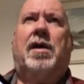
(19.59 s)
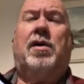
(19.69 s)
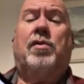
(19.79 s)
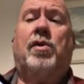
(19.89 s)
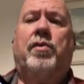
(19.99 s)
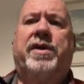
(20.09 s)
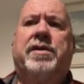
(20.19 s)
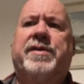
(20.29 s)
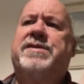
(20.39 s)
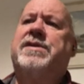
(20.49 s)
what we're going to
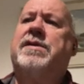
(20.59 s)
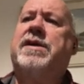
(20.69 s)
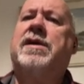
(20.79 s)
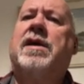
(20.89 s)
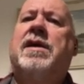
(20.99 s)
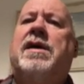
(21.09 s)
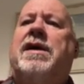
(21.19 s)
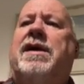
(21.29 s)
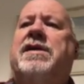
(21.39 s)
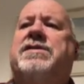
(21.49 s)
be studying,
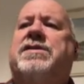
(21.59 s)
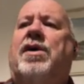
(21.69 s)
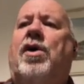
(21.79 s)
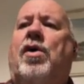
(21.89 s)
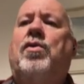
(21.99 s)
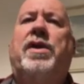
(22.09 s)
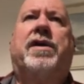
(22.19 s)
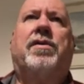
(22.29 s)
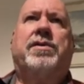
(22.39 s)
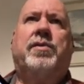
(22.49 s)
it's the whole
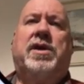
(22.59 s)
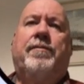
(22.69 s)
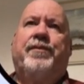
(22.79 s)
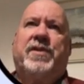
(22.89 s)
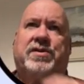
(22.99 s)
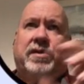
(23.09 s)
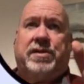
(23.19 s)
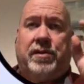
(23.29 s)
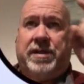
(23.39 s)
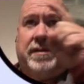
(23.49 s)
economy. So it's
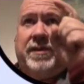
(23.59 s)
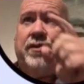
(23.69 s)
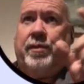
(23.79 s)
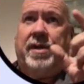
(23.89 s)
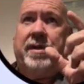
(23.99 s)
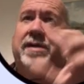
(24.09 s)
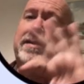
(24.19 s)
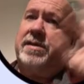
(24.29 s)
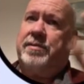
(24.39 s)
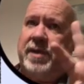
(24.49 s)
not individual markets,
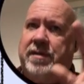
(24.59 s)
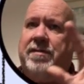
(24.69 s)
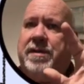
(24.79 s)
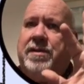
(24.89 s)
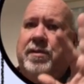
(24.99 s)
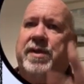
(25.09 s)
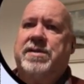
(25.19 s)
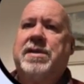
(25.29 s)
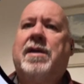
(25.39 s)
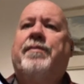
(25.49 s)
that's
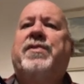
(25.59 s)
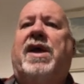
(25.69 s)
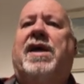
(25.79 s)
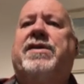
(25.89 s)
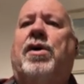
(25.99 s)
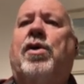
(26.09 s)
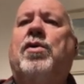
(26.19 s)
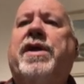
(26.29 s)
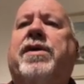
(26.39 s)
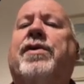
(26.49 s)
microeconomics. And the
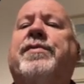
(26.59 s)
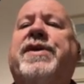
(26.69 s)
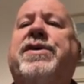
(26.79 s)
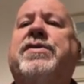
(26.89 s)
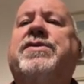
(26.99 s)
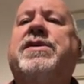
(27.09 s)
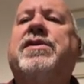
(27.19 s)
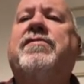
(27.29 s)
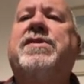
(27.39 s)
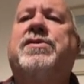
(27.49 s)
whole economy using
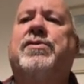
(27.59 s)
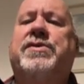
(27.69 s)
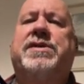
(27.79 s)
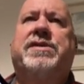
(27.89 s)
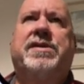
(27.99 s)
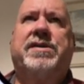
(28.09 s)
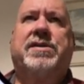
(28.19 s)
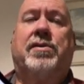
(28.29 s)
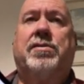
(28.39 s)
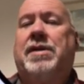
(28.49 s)
the resources that it's
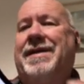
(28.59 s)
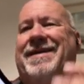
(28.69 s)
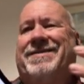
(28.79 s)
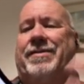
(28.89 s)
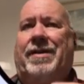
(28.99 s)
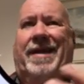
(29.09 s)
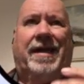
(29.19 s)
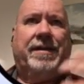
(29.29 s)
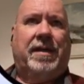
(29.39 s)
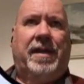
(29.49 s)
got. It's got
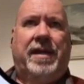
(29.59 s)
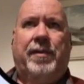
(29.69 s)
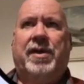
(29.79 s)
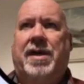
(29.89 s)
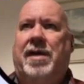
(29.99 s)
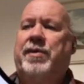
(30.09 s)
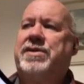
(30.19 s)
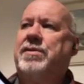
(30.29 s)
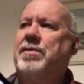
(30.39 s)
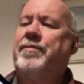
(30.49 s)
land and labor,
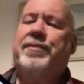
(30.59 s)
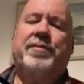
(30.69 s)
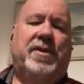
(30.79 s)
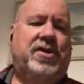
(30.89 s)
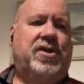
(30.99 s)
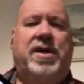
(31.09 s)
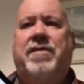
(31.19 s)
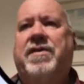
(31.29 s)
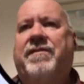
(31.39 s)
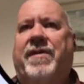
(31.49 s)
capital,
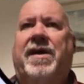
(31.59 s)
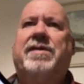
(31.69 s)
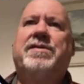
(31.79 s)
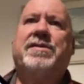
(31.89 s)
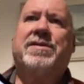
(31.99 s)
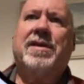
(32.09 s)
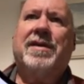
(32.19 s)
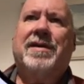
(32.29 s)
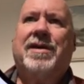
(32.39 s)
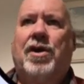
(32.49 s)
machinery, vans,
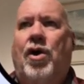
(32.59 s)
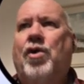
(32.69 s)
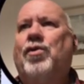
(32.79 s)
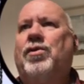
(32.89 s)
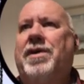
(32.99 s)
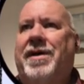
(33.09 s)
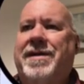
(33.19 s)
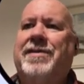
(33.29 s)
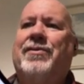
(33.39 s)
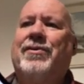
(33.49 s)
coal,
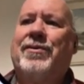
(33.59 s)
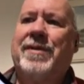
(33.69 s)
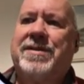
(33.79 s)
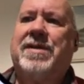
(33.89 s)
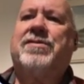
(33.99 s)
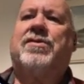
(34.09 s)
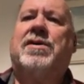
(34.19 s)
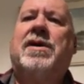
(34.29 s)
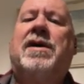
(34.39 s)
iron ore, etc.,